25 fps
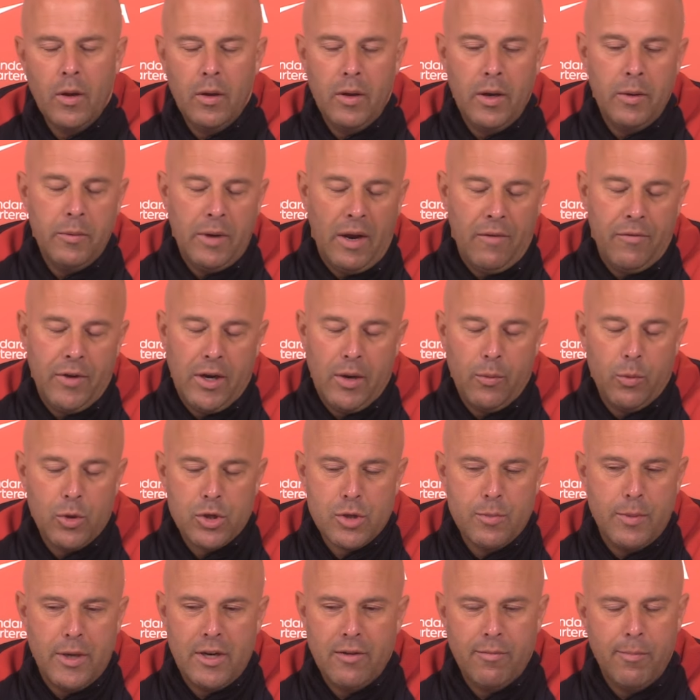it, I think it
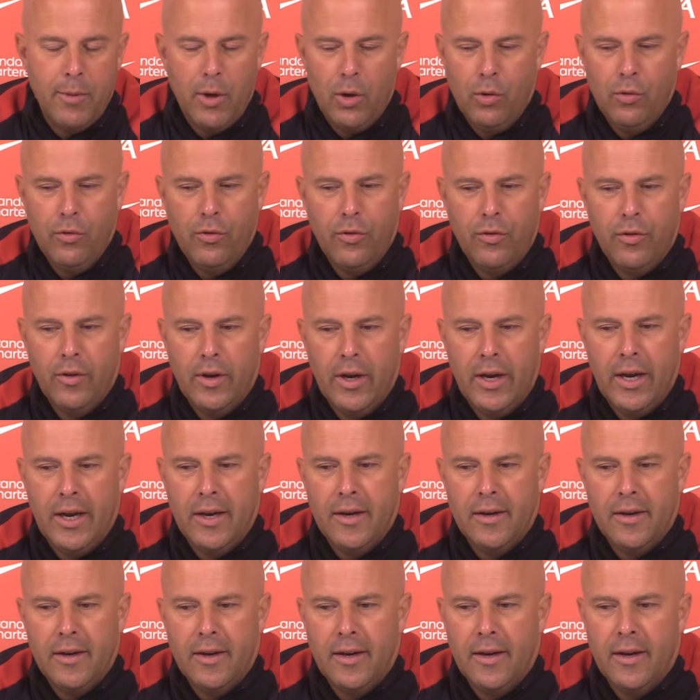was a bit of both.
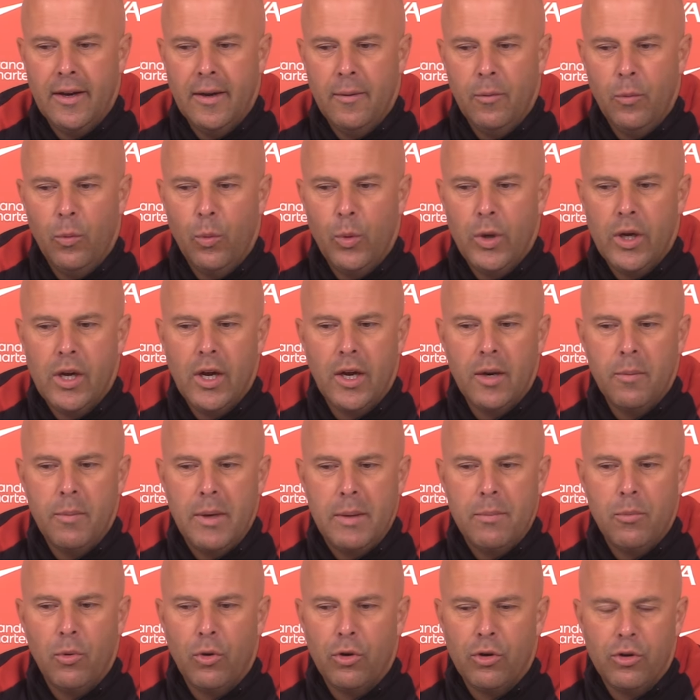And uh, we got a
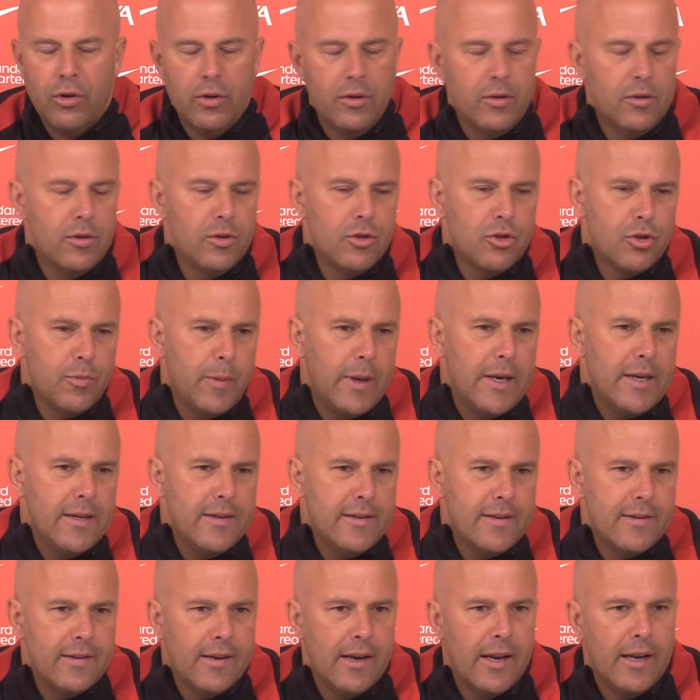bit more
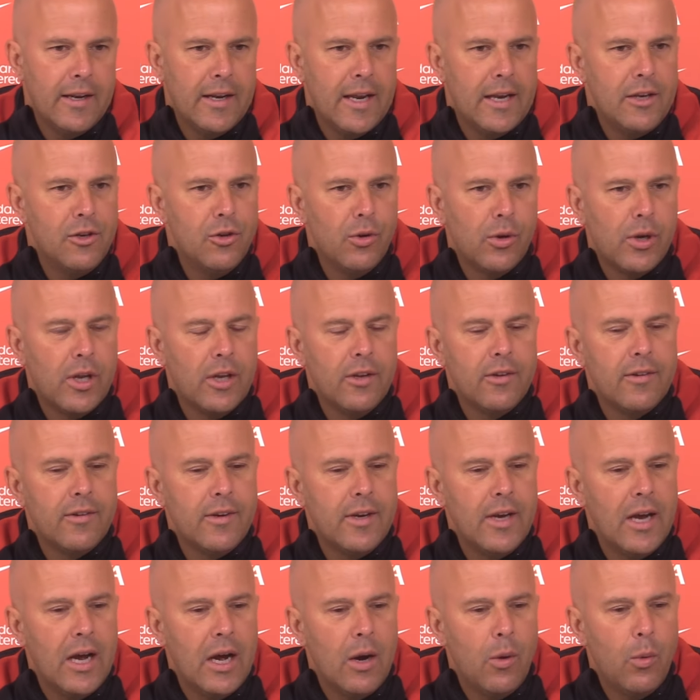space, and then you can
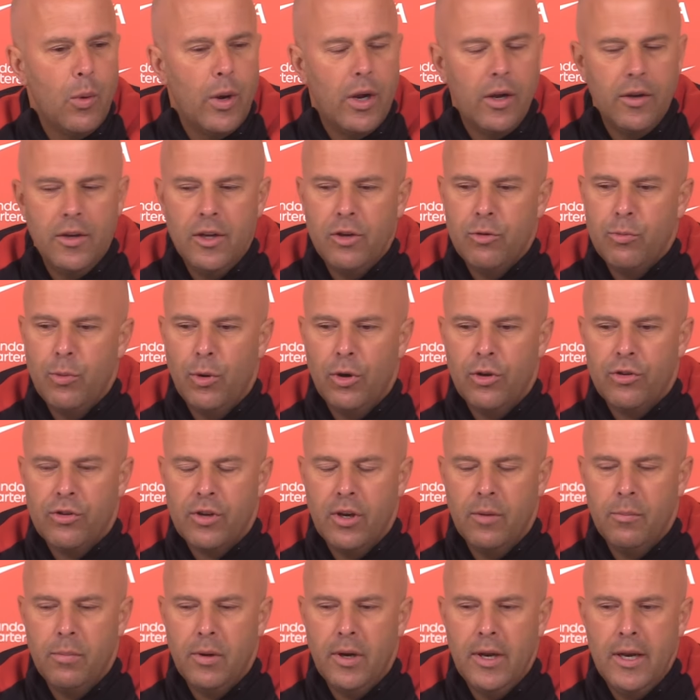see how well these boys
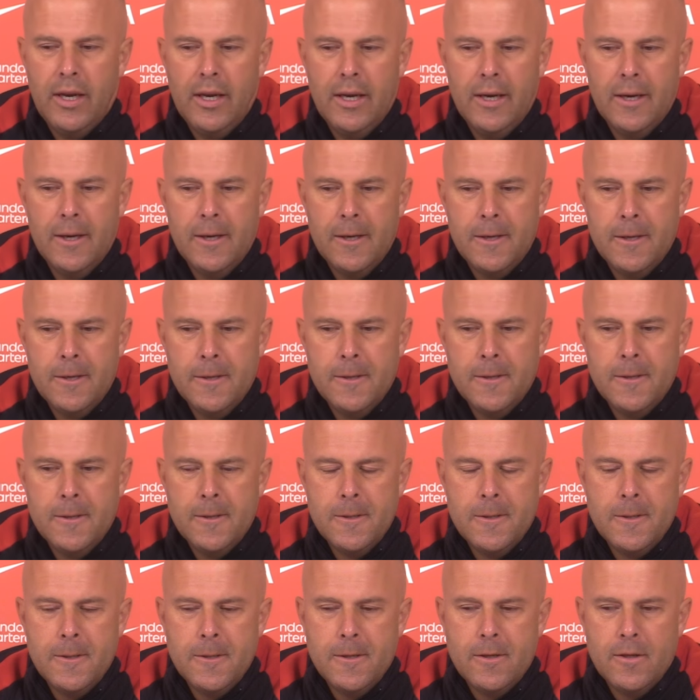can play.
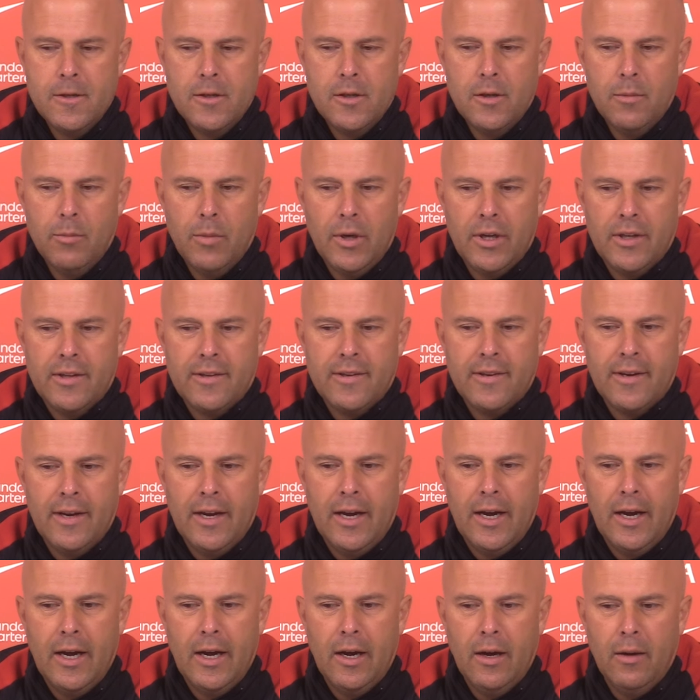But
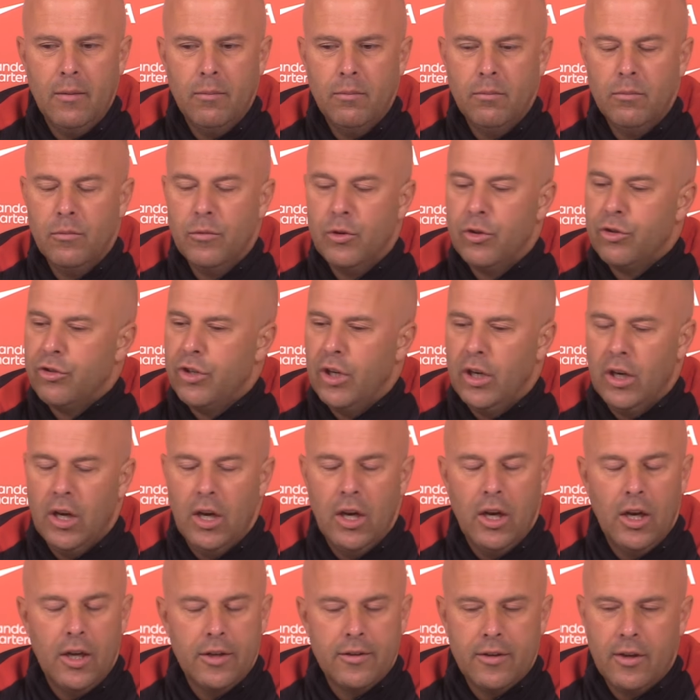um, there's still a
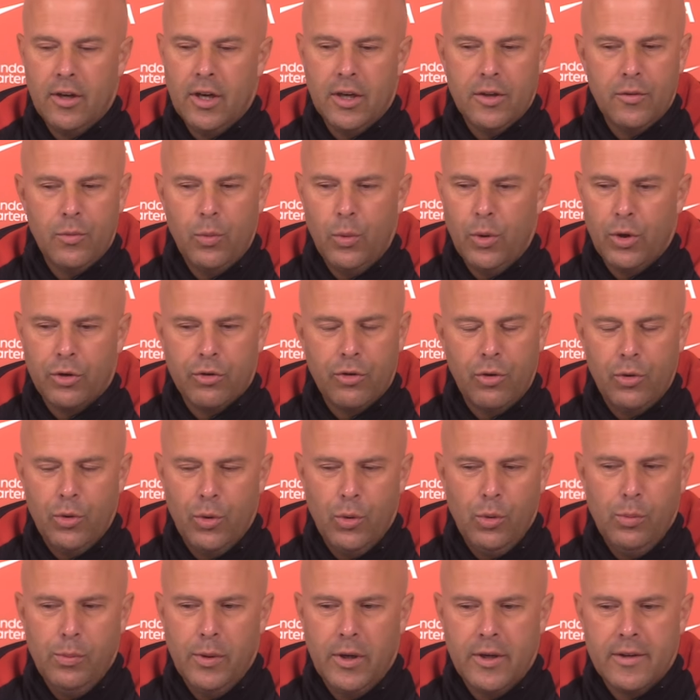lot, a lot of work to
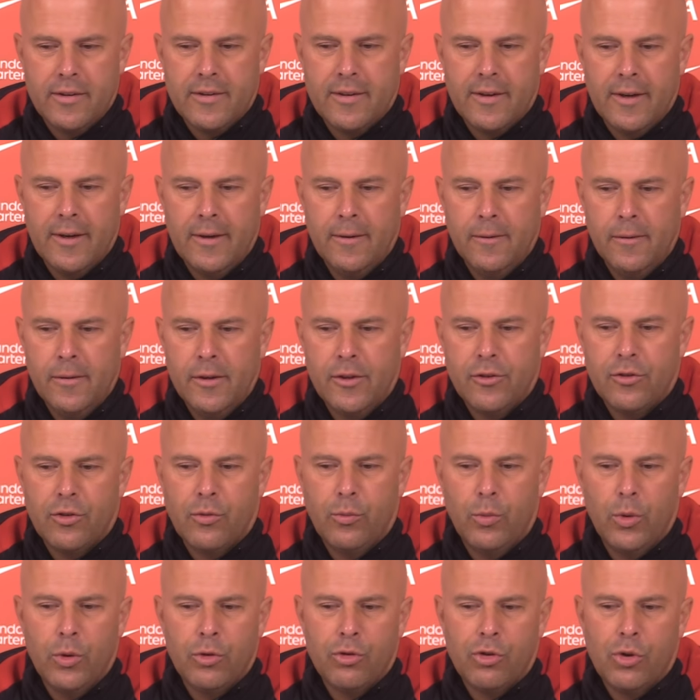do. But uh, it
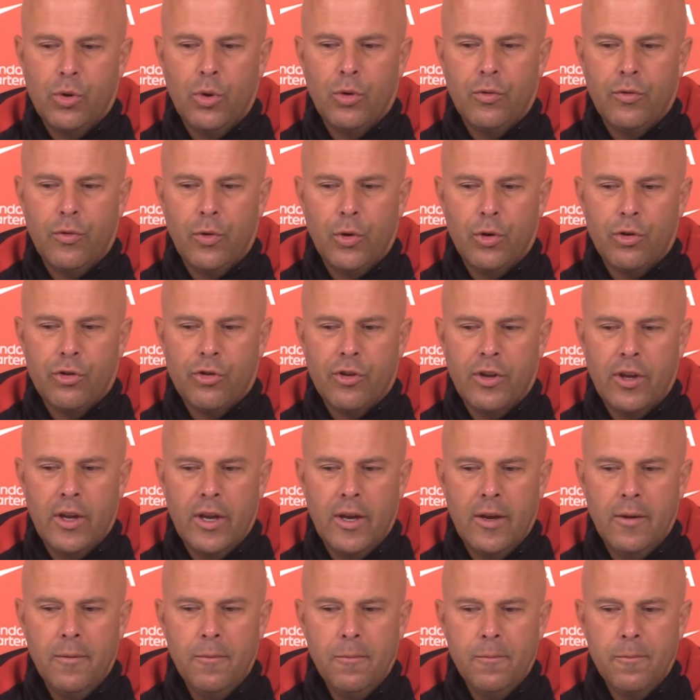was a good first,
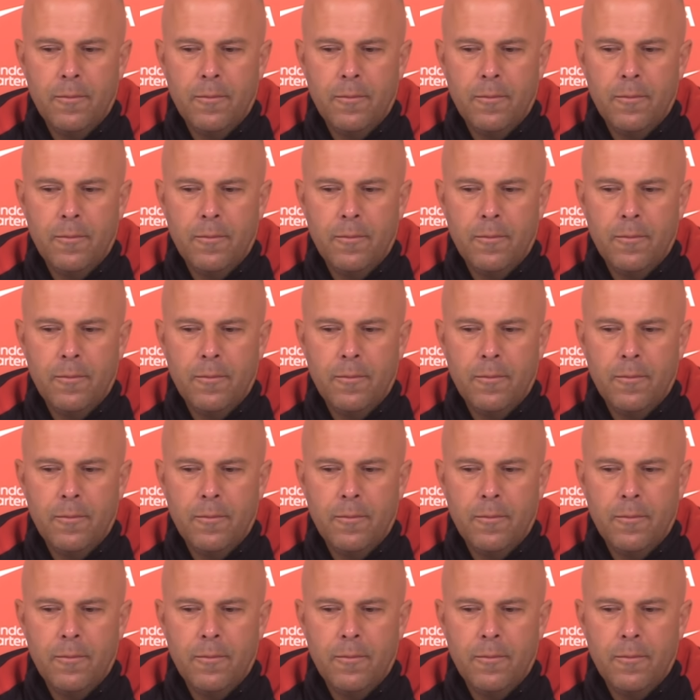uh,